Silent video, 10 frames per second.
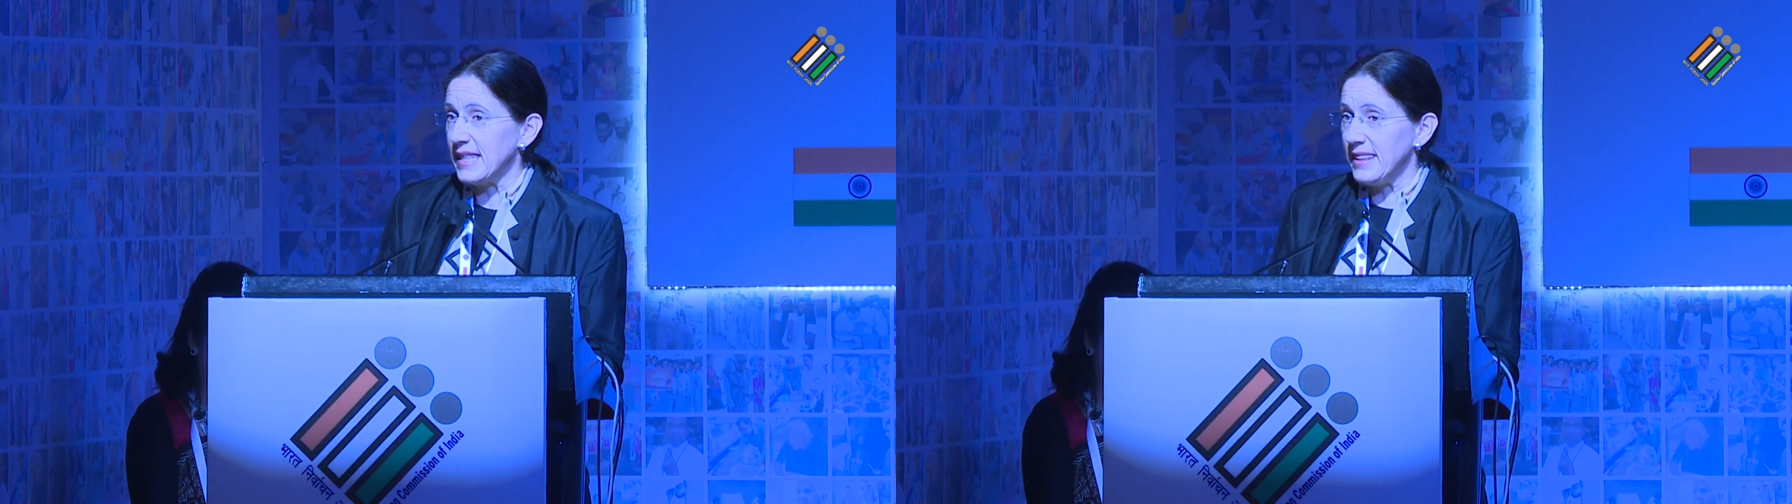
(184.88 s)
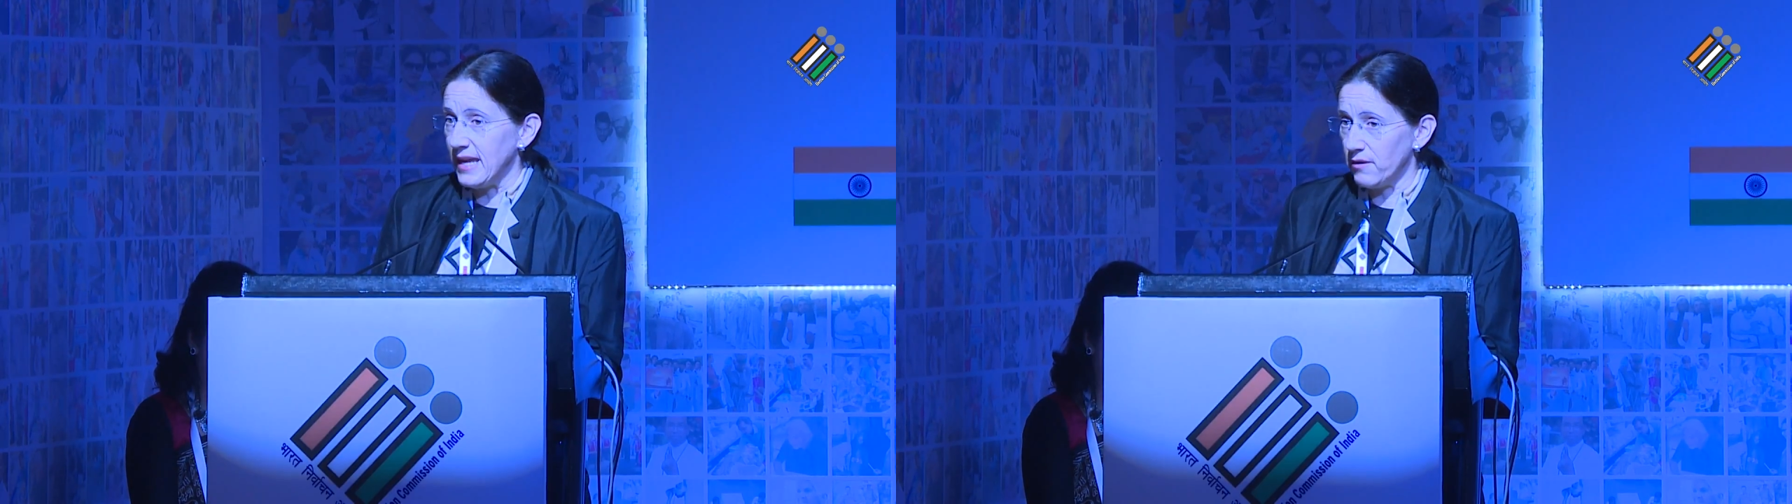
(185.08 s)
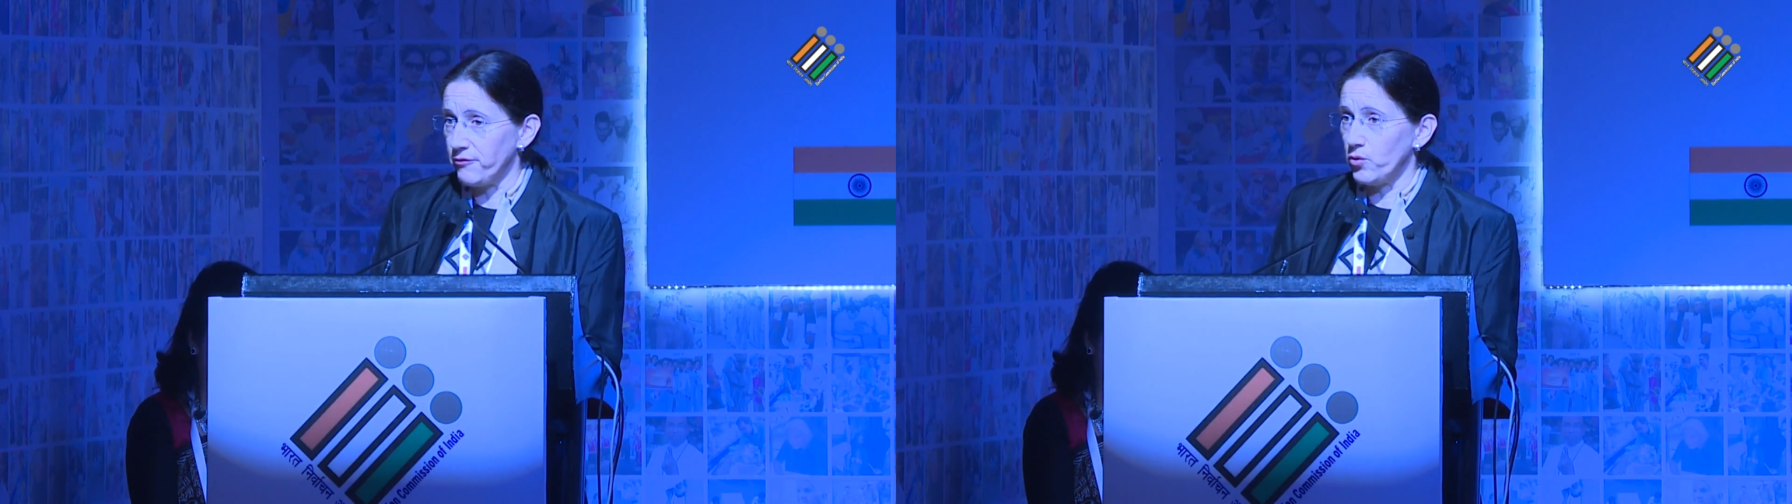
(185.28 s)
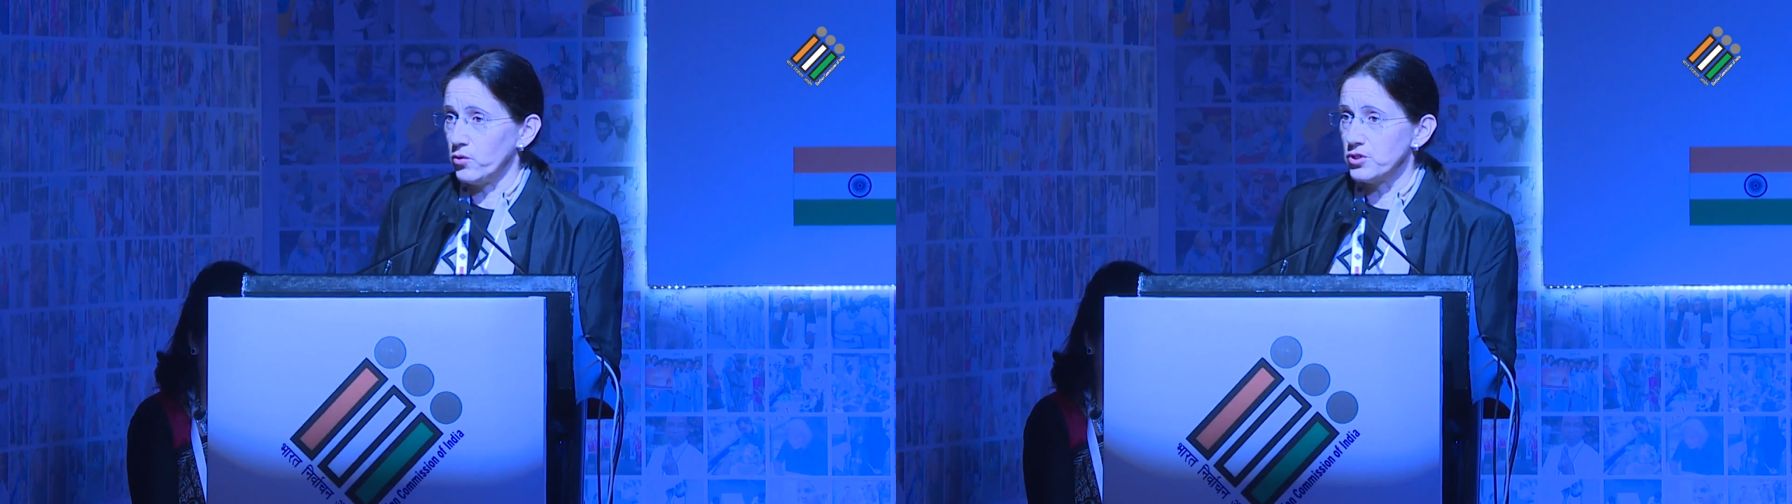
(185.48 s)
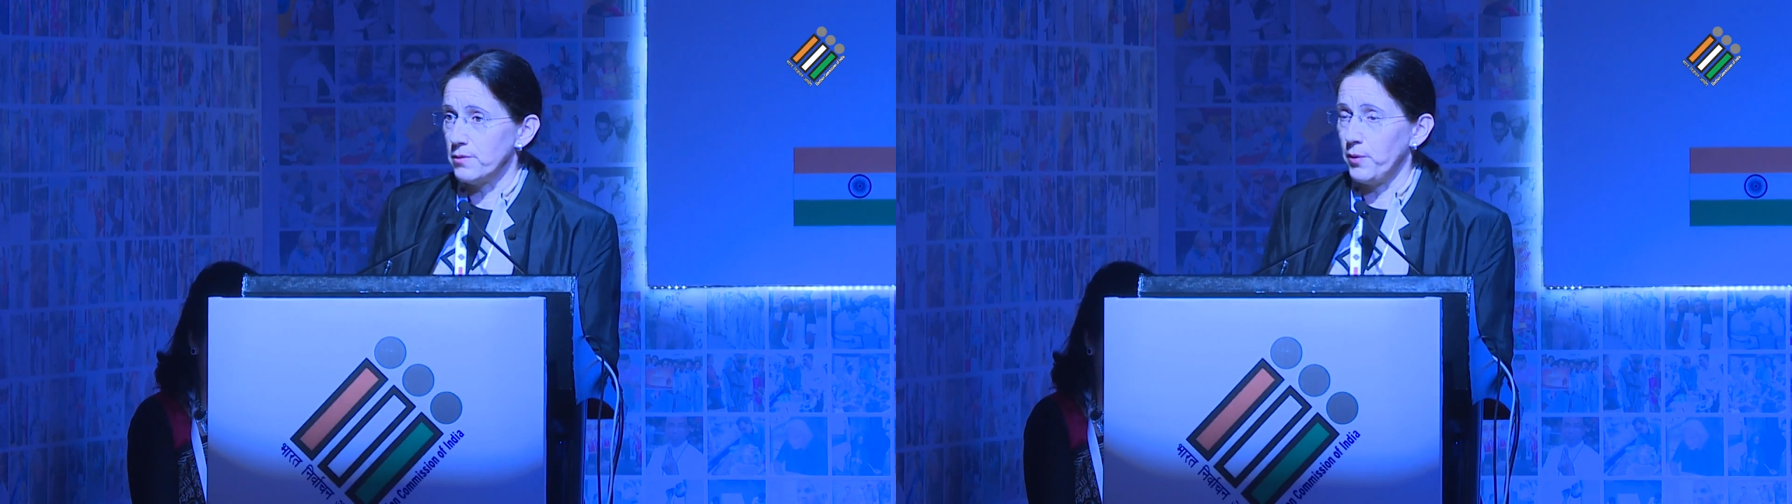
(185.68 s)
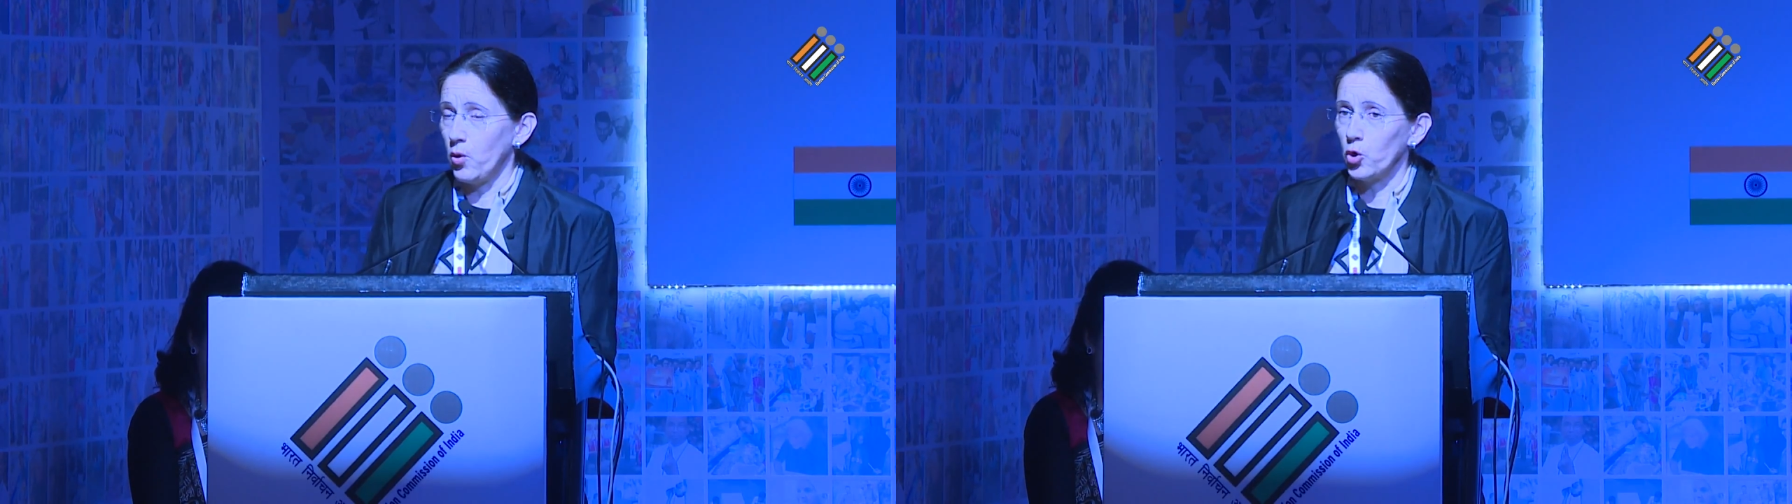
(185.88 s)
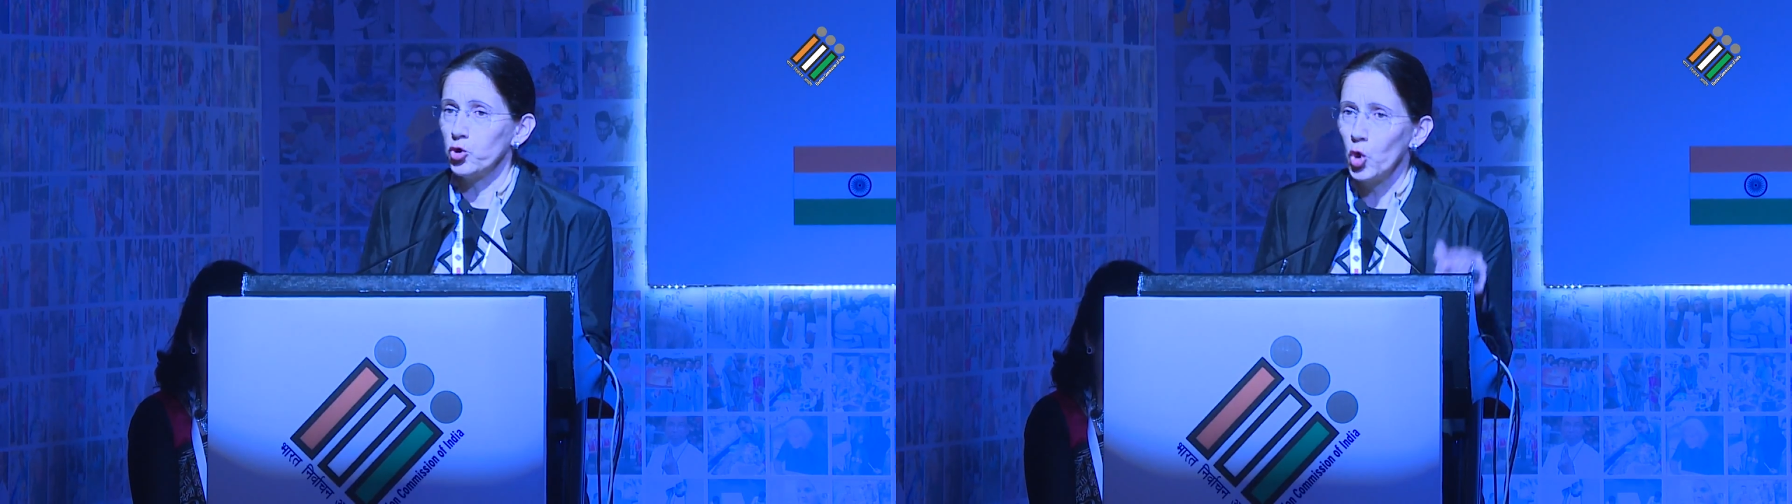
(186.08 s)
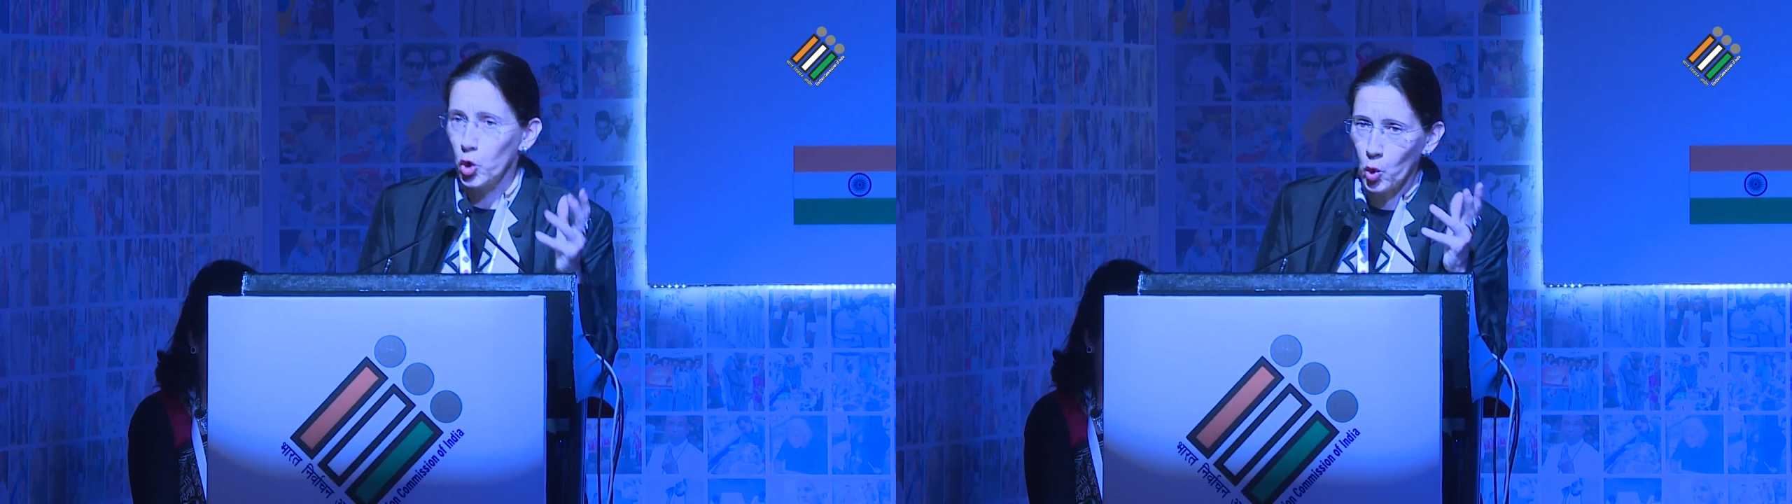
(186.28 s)
therefore, support
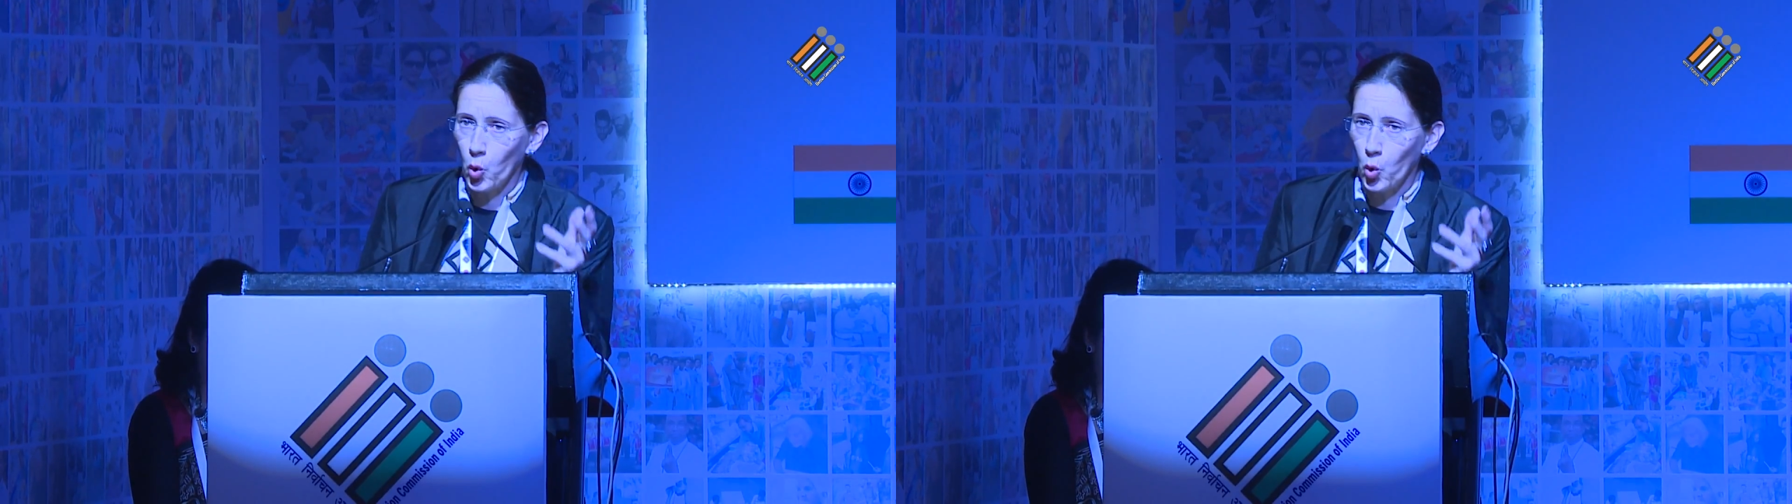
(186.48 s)
not